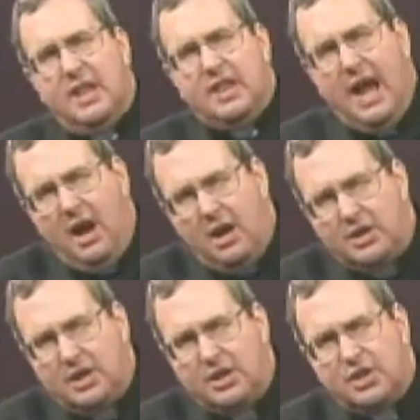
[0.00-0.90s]
that that
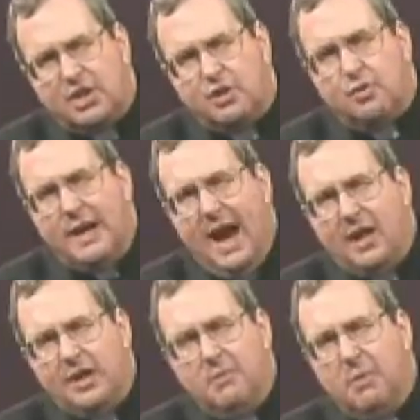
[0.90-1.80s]
unconditioned
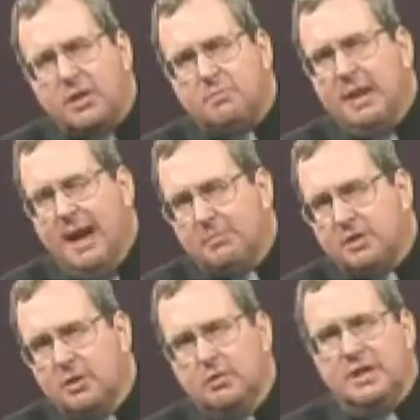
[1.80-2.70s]
reality must be
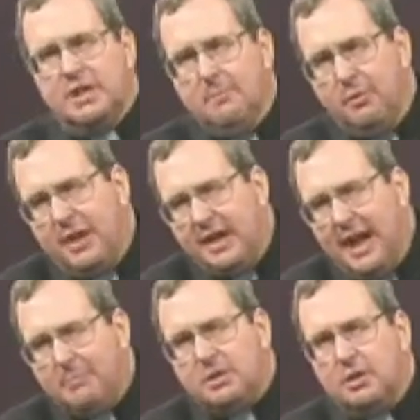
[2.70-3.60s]
absolutely simple, that an
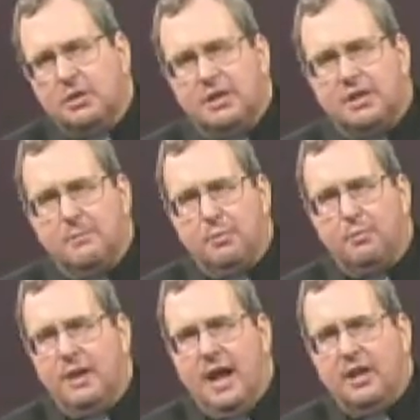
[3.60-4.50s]
absolutely simple
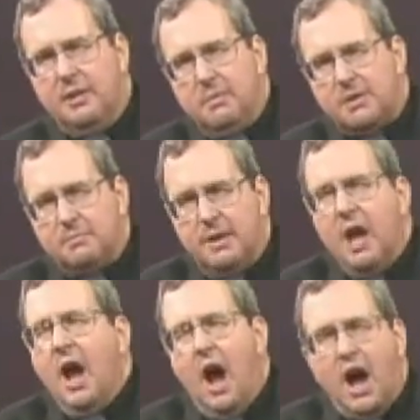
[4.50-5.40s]
reality must be
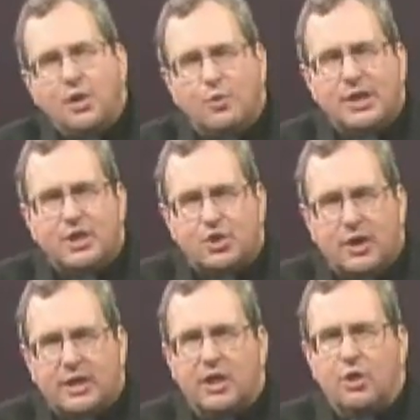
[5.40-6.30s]

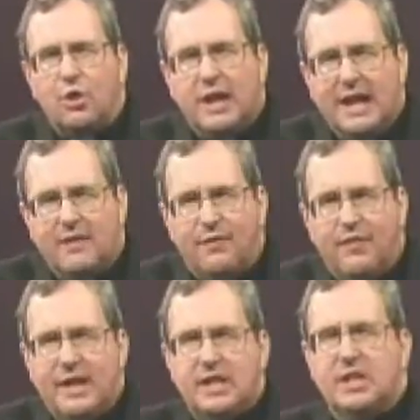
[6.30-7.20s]
unrestricted or
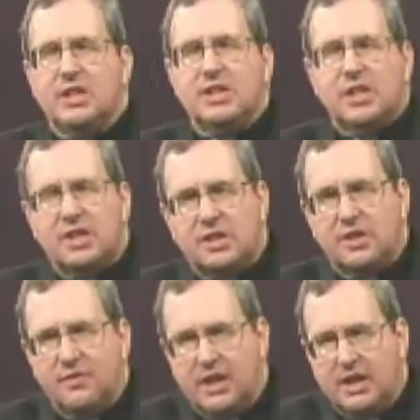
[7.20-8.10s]
infinite in the sense
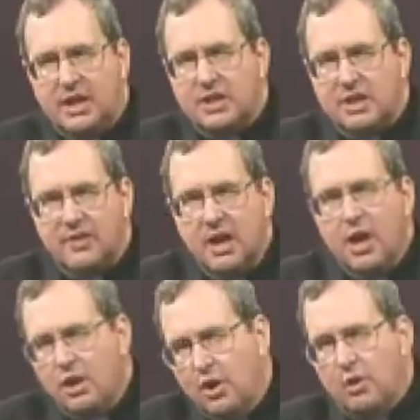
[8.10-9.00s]
of the via negativa,
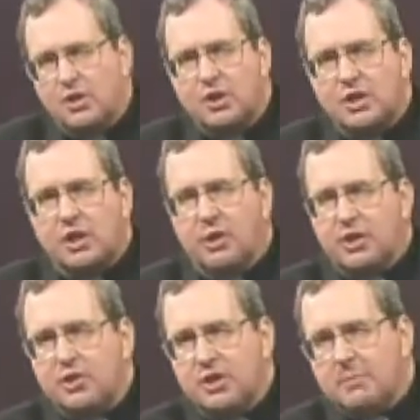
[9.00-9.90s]
no intrinsic or
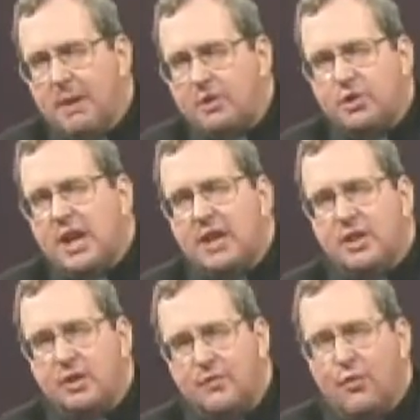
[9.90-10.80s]
extrinsic boundaries,
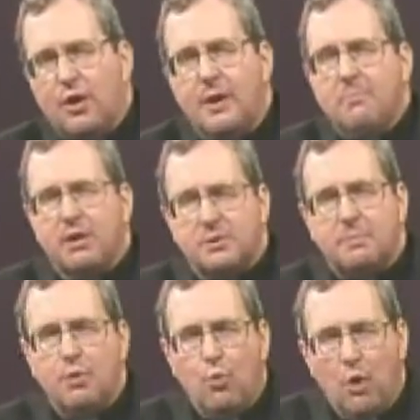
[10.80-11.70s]
and therefore it
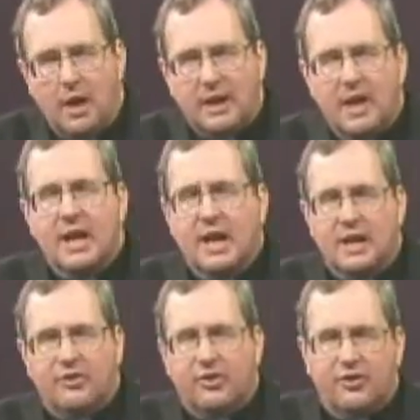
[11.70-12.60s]
must be one.
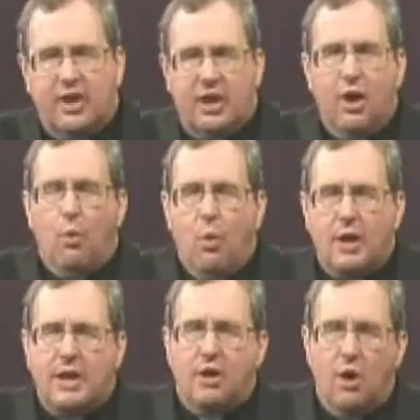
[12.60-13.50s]
That is to say,
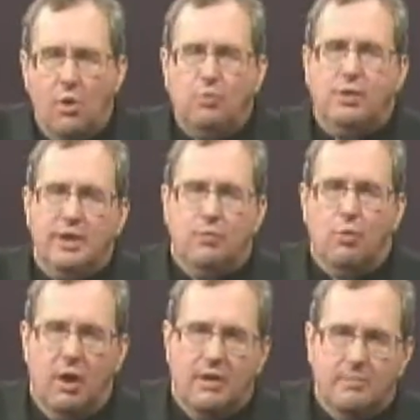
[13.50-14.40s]
one and only
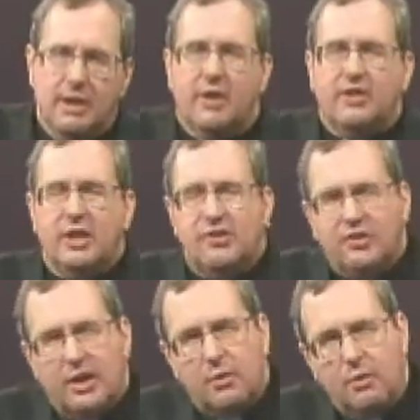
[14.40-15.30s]
one, because any
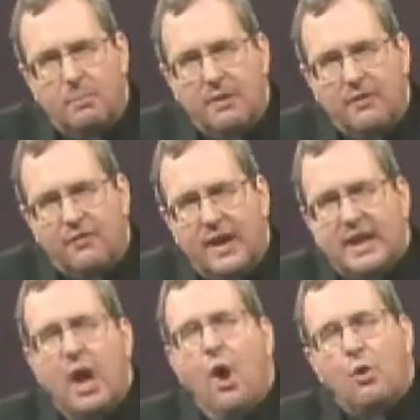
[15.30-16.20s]
second would be a
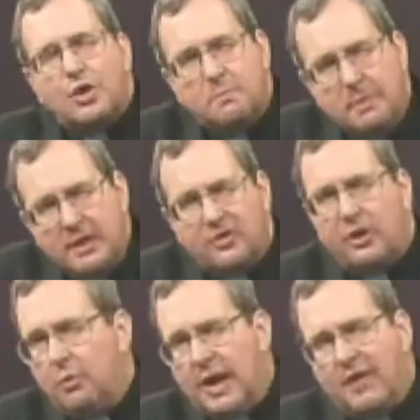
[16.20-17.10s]
fake, which means
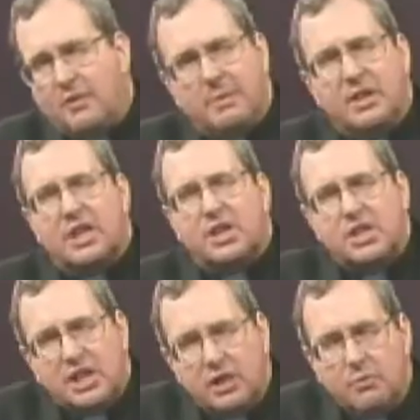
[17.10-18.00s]
that it would have to be the
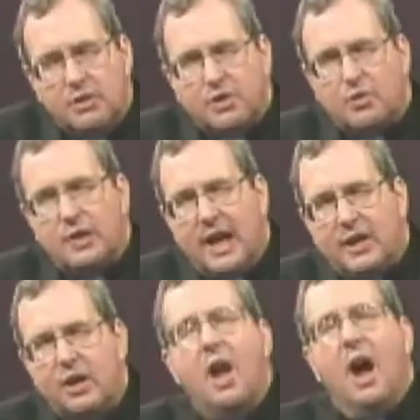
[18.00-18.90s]
continuous
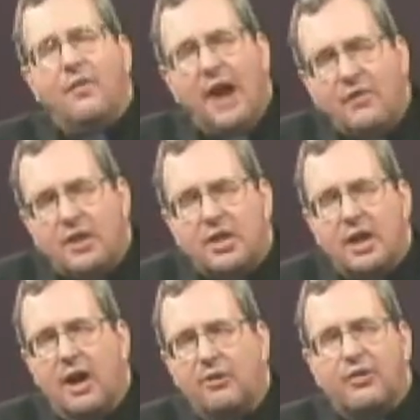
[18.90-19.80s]
creator of
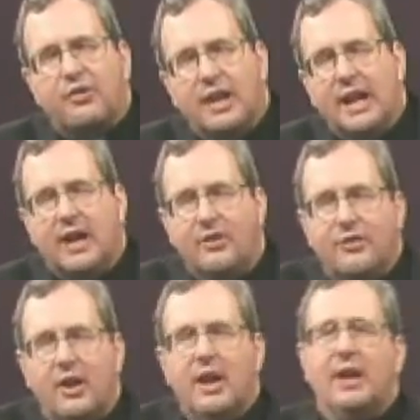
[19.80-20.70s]
everything else that
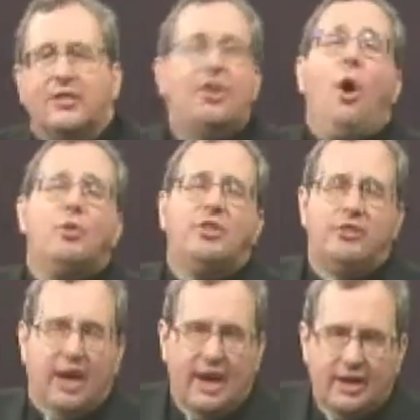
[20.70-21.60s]
is. So
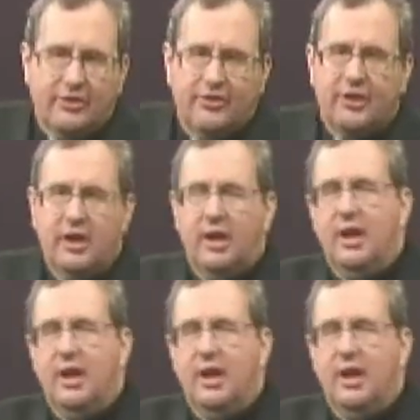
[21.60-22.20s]
says